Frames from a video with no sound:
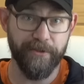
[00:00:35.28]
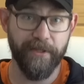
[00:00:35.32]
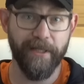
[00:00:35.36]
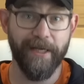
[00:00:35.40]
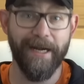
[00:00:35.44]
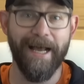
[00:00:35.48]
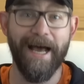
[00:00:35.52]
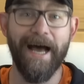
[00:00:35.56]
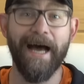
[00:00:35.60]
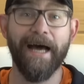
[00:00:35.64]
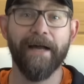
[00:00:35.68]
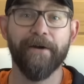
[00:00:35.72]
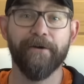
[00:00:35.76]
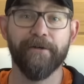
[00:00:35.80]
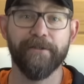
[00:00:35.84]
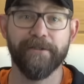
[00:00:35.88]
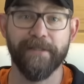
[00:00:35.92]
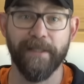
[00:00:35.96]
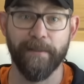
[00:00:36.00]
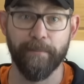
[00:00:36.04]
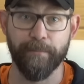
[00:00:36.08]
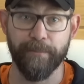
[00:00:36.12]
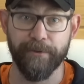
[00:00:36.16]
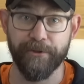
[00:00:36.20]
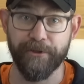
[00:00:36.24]
than hotter
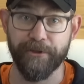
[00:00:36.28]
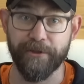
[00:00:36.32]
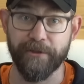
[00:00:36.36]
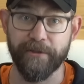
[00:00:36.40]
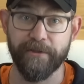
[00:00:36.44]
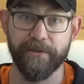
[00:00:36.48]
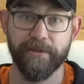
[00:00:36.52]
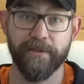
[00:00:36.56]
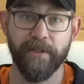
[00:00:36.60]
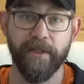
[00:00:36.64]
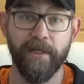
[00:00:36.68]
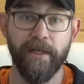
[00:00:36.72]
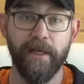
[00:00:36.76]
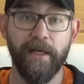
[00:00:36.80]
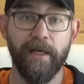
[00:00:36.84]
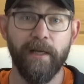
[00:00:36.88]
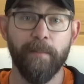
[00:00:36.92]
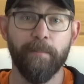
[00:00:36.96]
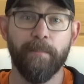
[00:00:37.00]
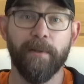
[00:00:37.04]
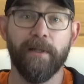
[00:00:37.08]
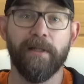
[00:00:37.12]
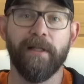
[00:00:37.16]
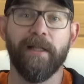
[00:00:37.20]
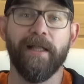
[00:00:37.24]
temperatures,
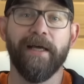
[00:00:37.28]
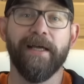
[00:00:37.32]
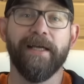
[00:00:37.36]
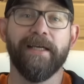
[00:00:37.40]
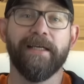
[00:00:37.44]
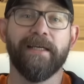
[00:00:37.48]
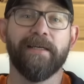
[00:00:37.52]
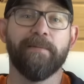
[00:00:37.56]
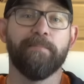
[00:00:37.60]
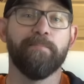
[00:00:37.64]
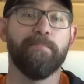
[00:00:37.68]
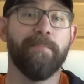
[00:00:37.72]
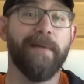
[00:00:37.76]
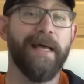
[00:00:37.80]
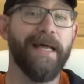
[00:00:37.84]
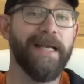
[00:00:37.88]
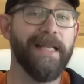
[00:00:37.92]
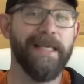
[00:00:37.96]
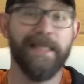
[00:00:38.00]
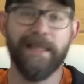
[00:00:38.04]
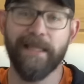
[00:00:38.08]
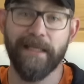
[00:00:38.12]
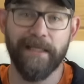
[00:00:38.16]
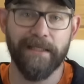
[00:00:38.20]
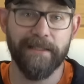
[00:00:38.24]
but like
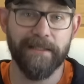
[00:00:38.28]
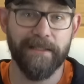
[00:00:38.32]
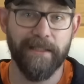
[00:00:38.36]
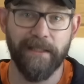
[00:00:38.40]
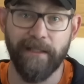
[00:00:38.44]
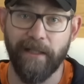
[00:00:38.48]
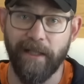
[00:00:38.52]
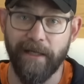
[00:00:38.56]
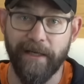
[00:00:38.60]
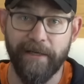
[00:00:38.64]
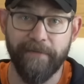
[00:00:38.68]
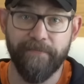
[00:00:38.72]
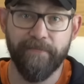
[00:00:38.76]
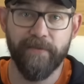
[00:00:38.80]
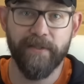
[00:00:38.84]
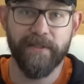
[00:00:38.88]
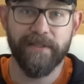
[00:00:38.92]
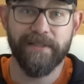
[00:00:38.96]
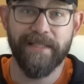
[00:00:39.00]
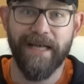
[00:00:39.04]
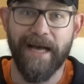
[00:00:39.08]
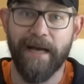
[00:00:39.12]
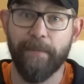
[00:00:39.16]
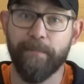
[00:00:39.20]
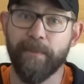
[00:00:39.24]
many things in life, this
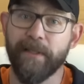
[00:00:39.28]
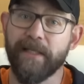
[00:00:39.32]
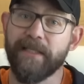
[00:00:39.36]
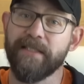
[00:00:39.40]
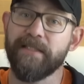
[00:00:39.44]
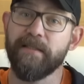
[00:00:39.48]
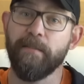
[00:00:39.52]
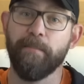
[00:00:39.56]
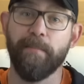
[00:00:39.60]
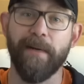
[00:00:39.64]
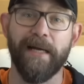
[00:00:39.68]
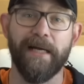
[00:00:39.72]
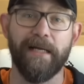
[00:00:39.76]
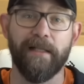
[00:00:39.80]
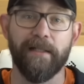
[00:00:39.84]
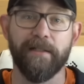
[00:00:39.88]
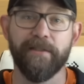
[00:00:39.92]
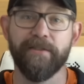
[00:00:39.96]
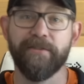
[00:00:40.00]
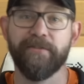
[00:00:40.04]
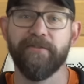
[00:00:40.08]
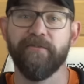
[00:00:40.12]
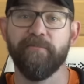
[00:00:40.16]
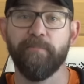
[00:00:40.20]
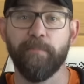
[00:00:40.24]
topic is a
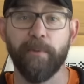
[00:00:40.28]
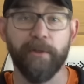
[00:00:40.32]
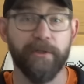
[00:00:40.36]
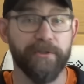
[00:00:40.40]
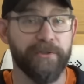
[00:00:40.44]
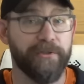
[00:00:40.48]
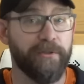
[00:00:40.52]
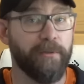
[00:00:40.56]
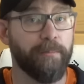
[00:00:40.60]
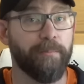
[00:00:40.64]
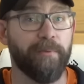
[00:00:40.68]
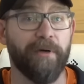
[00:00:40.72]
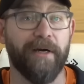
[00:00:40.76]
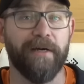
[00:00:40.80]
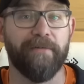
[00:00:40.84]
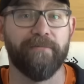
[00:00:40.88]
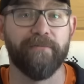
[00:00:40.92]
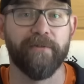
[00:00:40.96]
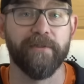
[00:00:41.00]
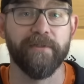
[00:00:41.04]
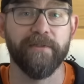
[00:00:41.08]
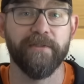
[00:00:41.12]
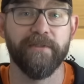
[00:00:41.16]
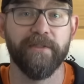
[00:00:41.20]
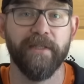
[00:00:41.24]
balance of personal
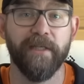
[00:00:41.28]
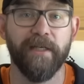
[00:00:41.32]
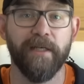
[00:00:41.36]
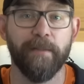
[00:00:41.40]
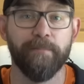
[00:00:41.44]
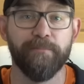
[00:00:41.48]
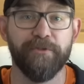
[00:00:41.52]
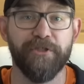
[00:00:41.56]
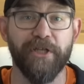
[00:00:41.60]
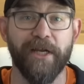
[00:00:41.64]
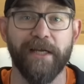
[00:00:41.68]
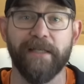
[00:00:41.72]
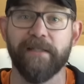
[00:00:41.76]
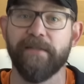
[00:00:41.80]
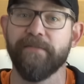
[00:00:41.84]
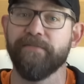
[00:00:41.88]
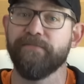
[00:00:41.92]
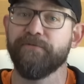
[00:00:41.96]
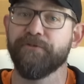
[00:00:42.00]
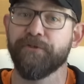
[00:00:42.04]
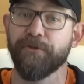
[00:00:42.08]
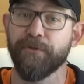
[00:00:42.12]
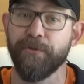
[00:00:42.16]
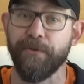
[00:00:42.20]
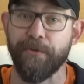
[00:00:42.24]
preference and objective
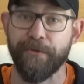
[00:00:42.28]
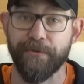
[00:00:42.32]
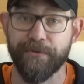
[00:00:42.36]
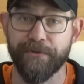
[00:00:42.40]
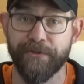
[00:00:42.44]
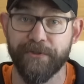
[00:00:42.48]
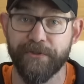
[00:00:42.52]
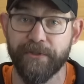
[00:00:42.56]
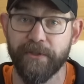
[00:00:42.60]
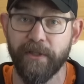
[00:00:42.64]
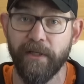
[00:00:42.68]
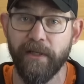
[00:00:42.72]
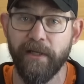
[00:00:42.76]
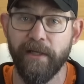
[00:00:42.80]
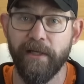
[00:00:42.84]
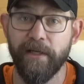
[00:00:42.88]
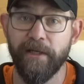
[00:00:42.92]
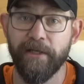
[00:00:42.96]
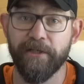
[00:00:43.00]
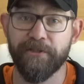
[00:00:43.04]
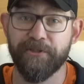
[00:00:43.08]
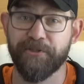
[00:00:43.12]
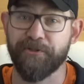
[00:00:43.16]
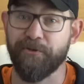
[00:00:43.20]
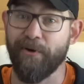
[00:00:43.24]
truths.
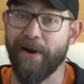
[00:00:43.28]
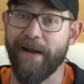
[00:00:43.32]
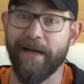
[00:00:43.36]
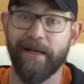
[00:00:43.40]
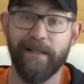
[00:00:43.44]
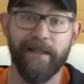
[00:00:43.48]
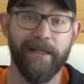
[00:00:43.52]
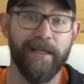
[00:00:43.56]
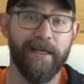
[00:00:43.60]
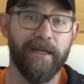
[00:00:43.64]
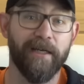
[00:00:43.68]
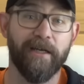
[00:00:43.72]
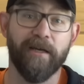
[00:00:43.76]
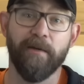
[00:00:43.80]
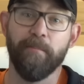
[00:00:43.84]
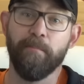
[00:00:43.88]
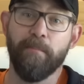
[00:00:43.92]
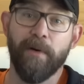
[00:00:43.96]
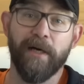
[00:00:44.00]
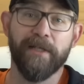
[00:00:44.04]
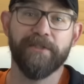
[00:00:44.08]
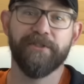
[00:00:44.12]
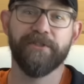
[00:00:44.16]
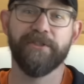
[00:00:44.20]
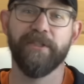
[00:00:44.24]
Straddling a
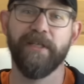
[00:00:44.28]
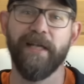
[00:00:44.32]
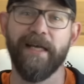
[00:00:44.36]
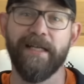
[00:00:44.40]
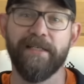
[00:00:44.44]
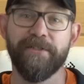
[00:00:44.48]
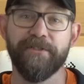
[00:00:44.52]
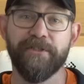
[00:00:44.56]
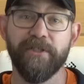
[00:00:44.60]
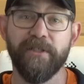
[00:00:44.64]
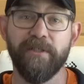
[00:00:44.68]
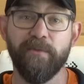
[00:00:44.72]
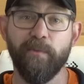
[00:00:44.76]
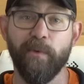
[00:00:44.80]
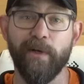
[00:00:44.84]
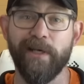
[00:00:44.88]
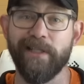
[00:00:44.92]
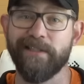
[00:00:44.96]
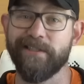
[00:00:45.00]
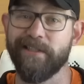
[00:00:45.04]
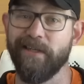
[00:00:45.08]
combustion engine when it's